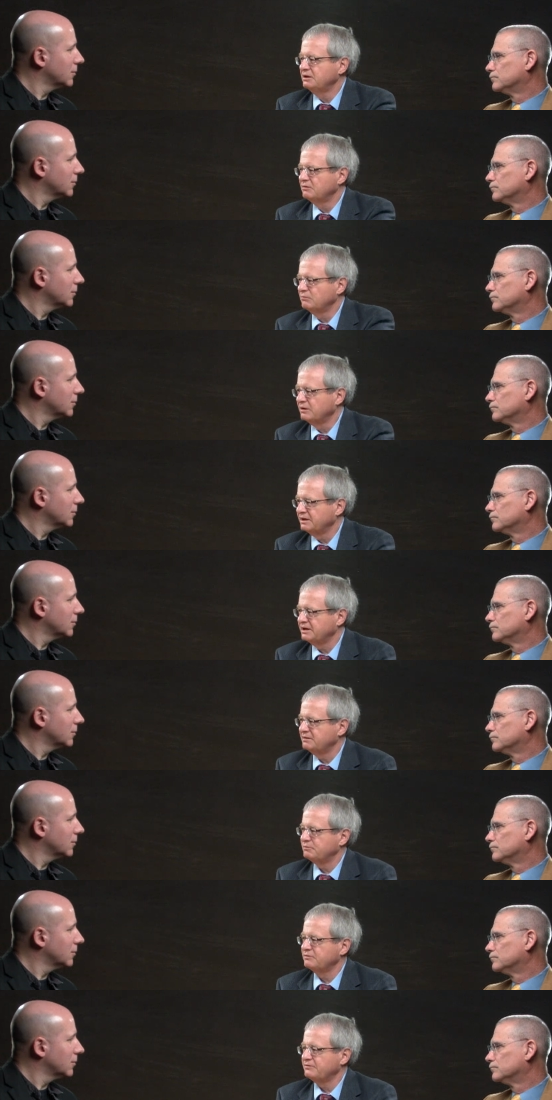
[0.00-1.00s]
Speaker 1: when they
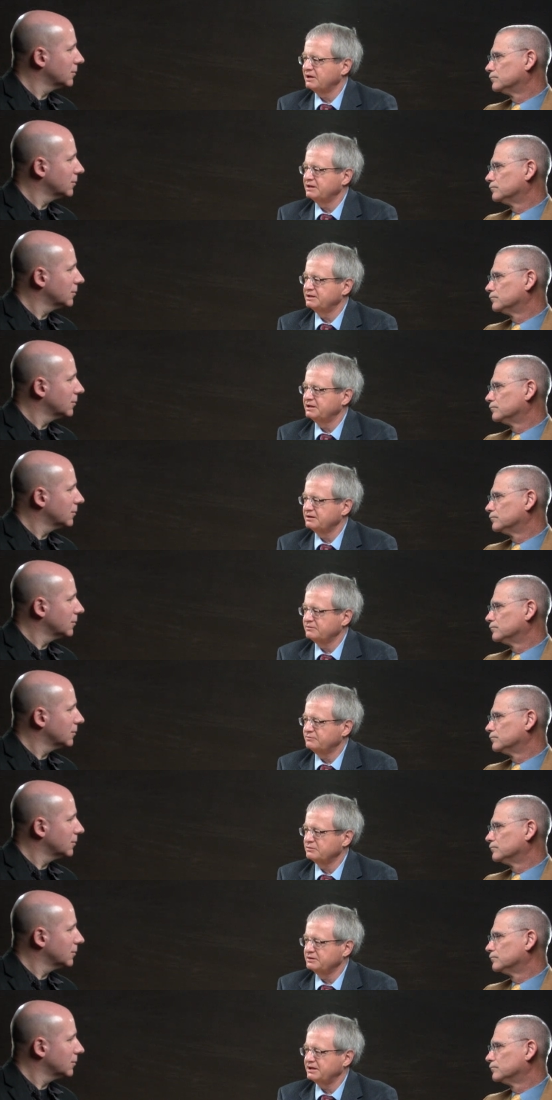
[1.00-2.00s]
provide care
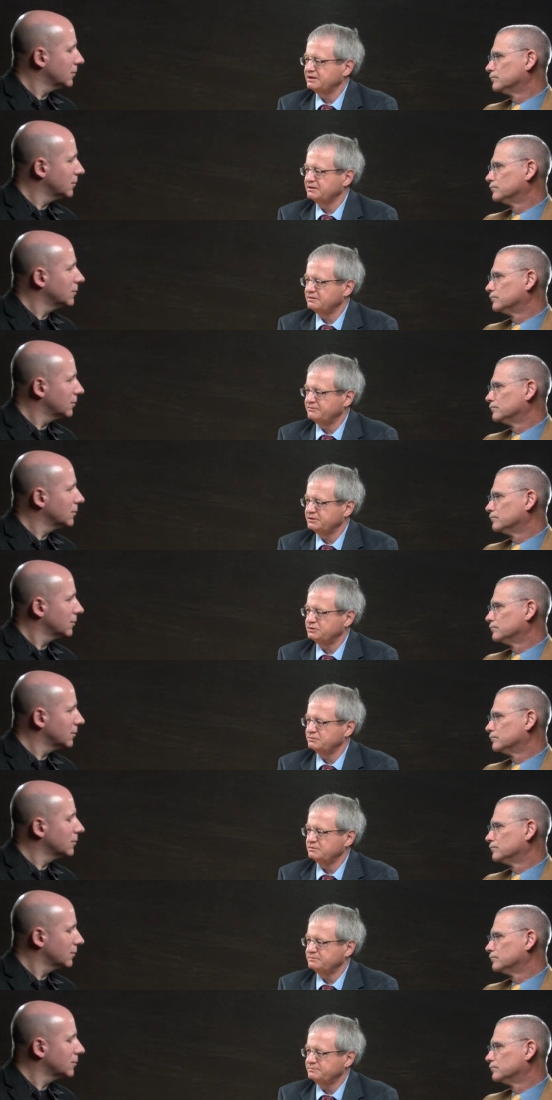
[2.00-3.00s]
for that
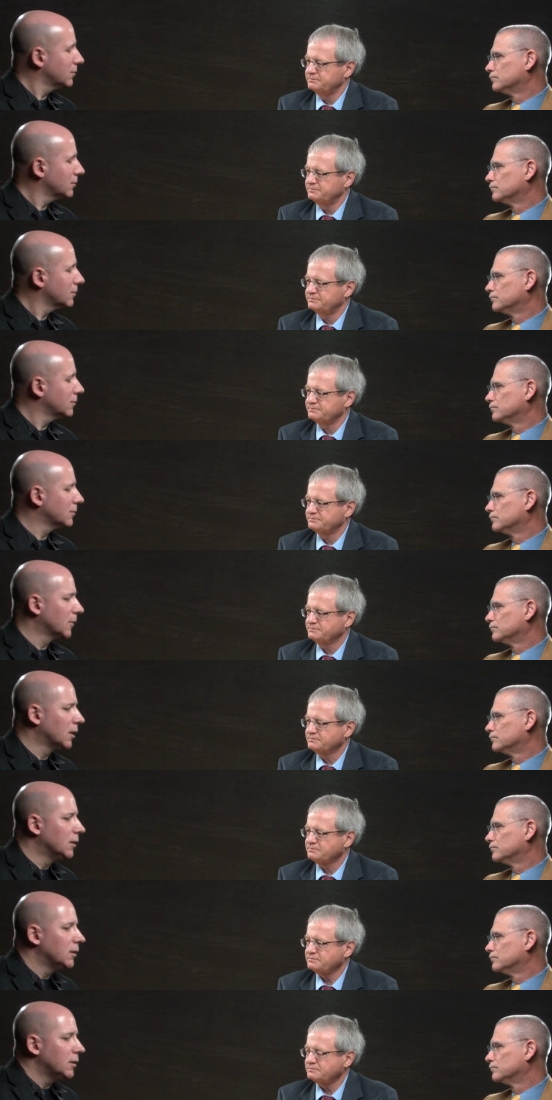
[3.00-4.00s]
individual.
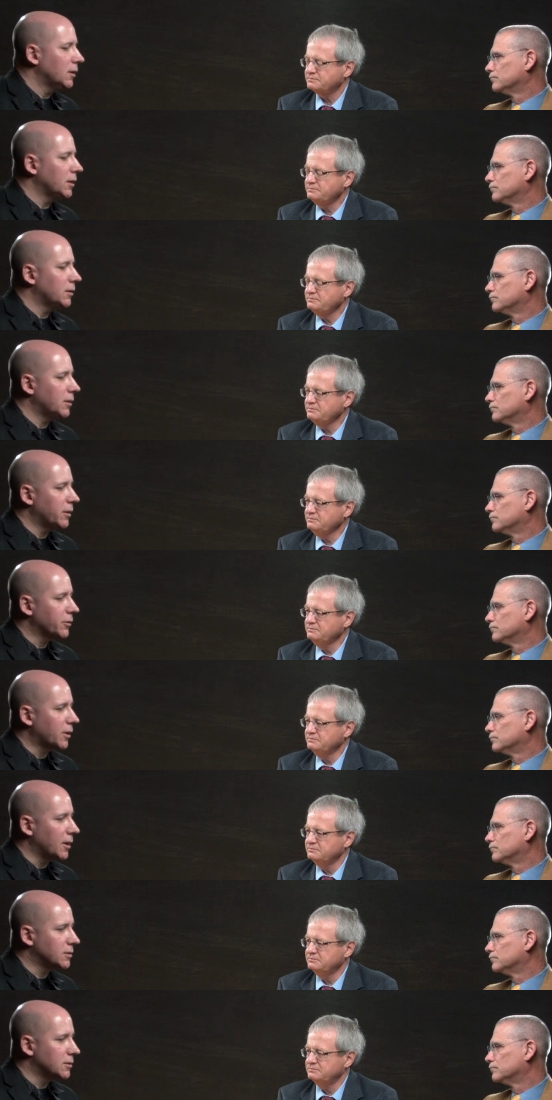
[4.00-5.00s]
Speaker 2: In
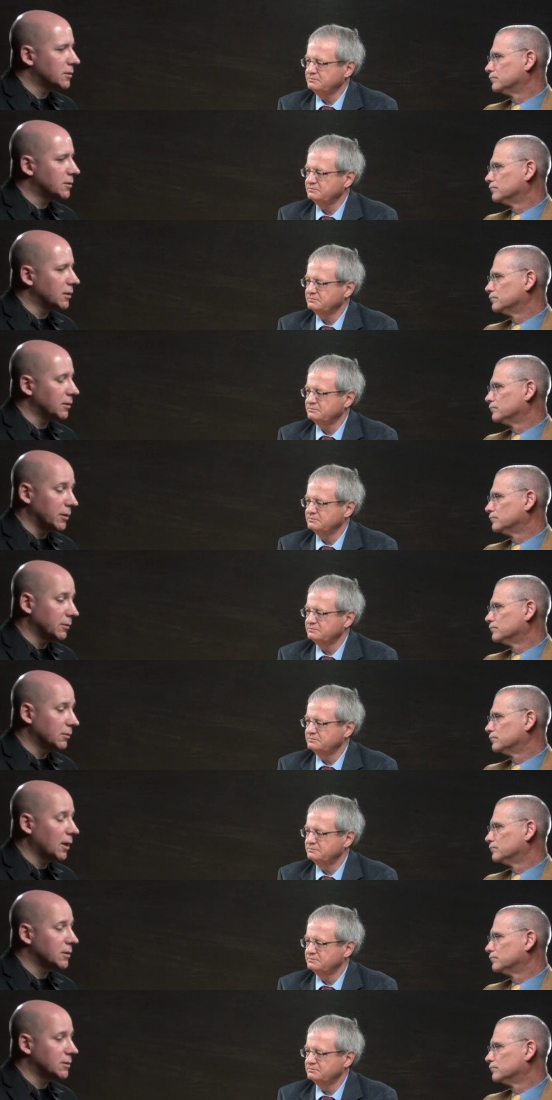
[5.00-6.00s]
other cases, uh,
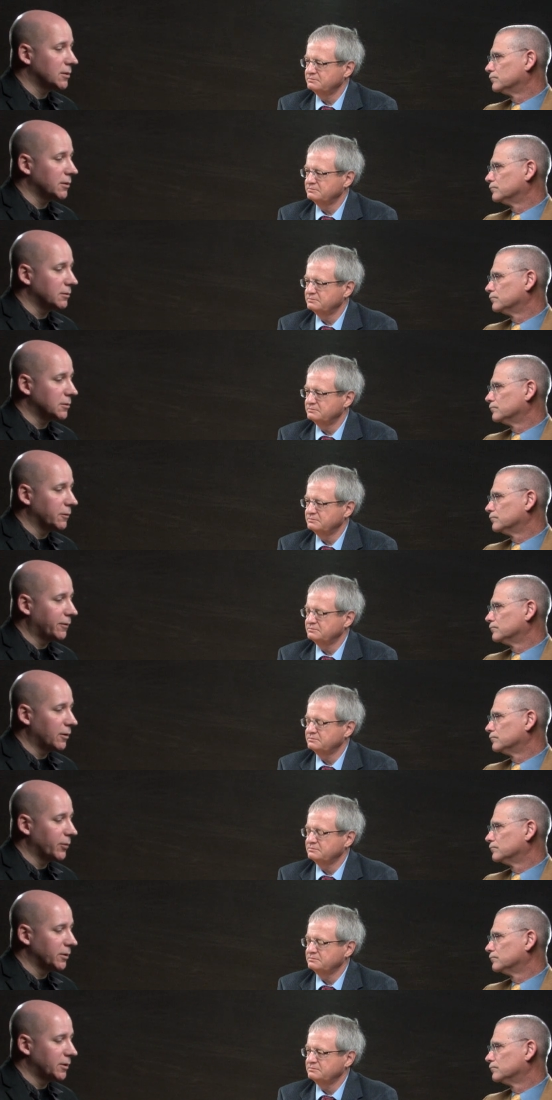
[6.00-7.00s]
in cases that so
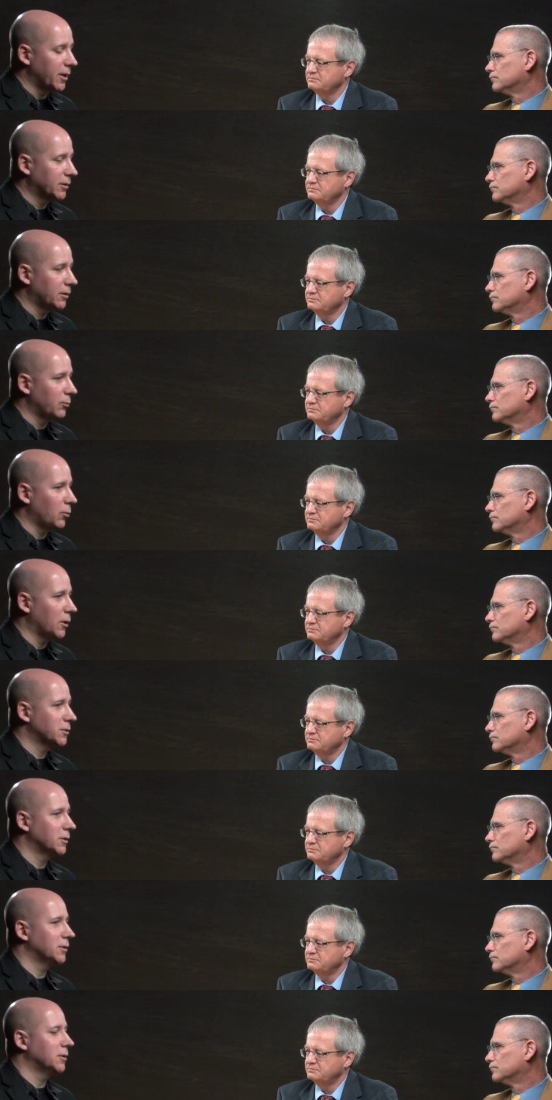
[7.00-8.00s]
far have been detected in
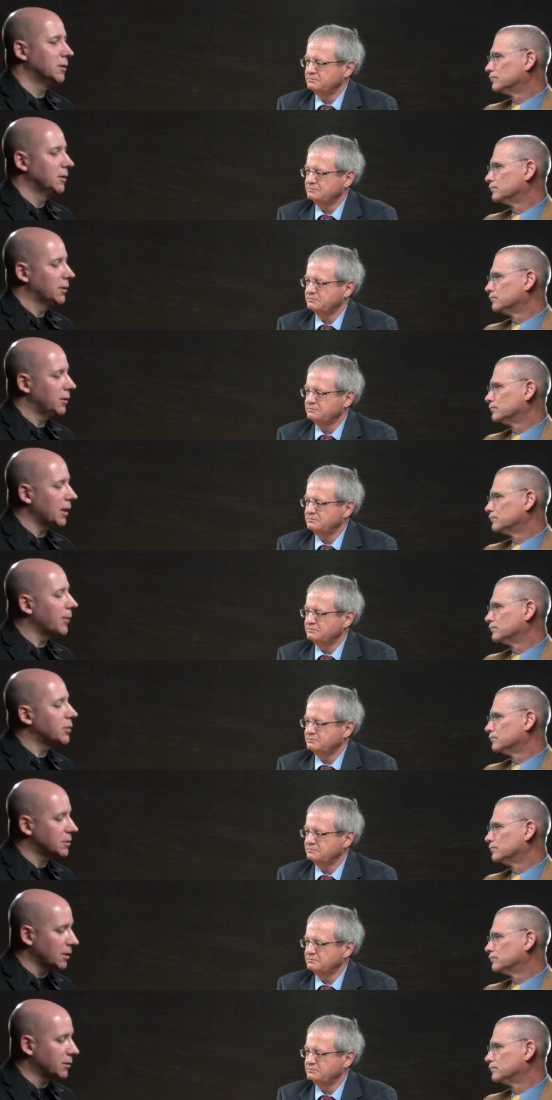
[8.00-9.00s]
Washington, the
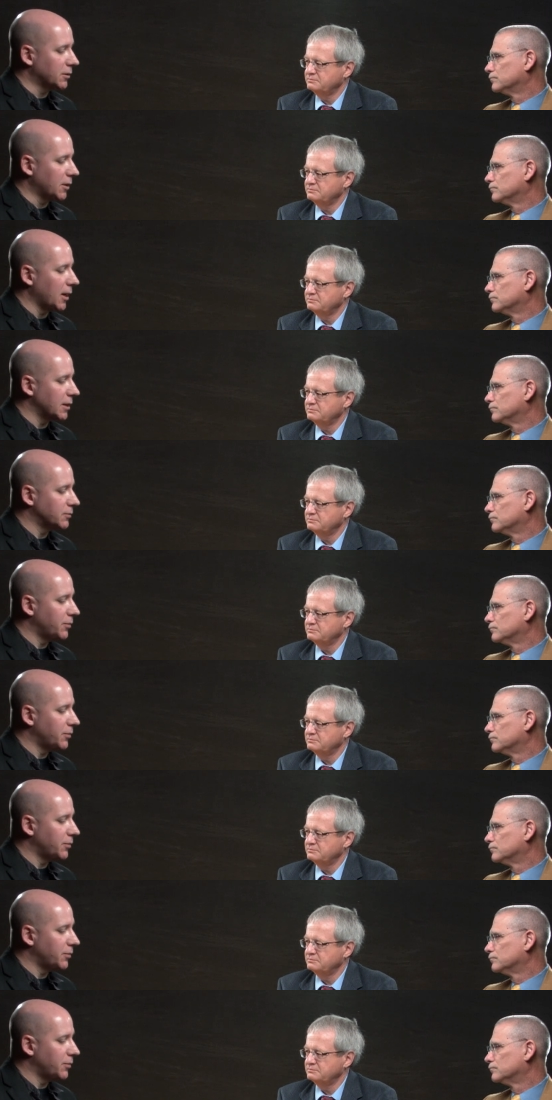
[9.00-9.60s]
epicenter has